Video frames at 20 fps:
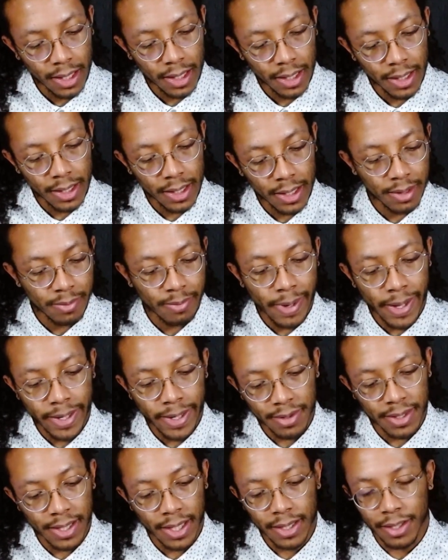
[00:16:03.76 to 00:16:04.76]
It is meant
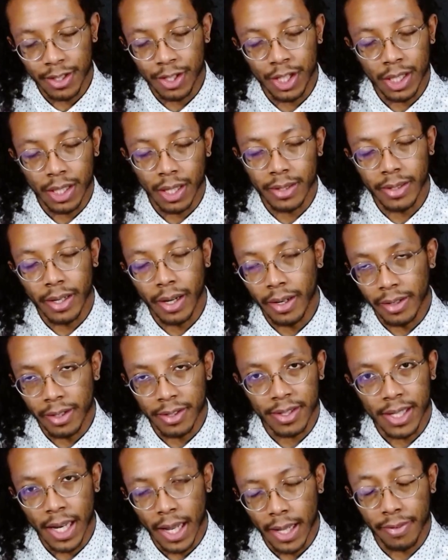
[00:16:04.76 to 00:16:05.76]
to say that she doesn't
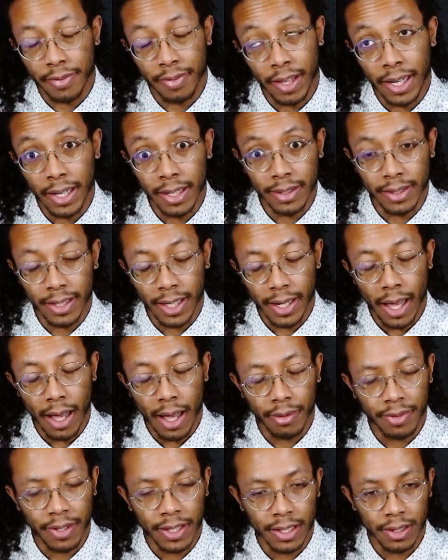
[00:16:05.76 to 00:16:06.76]
understand things and how
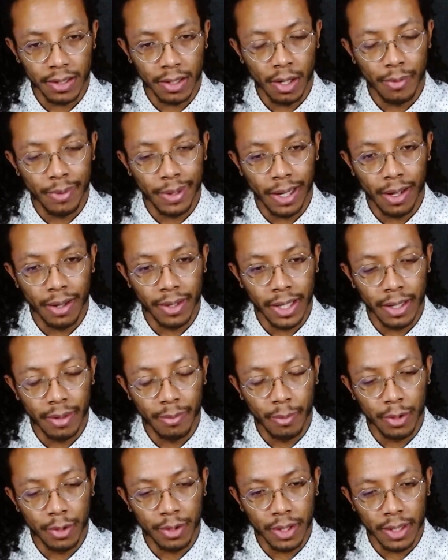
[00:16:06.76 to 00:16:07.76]
things are going on and
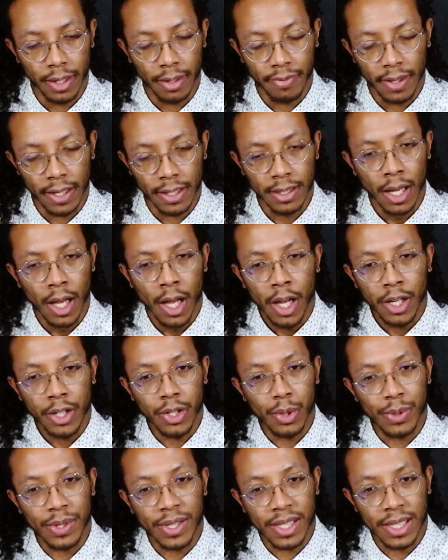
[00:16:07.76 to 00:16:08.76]
emotion and things.
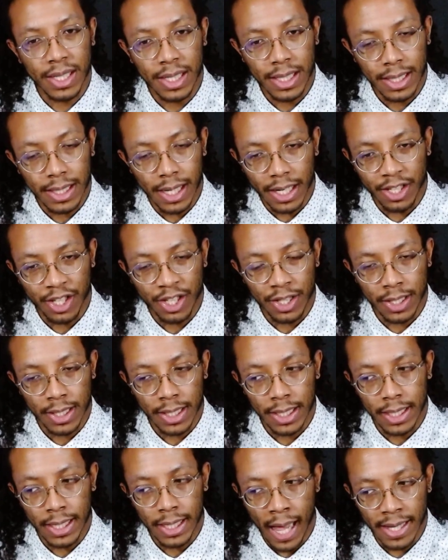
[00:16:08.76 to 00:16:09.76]
You see that
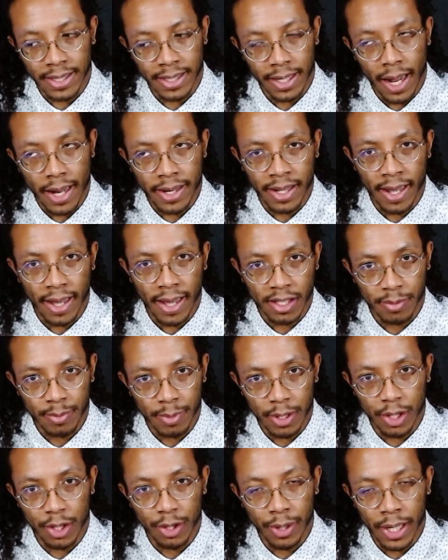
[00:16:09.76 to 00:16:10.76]
she has an
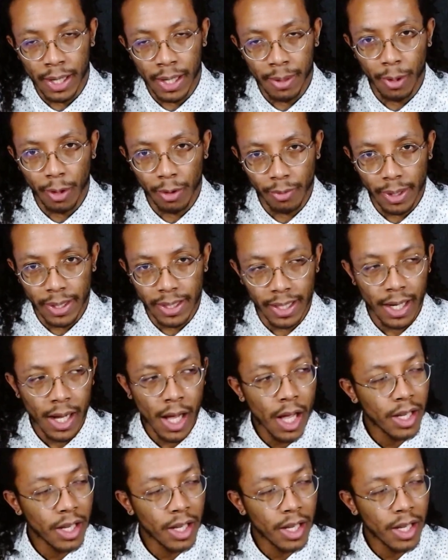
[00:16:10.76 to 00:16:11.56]
attachment to him already.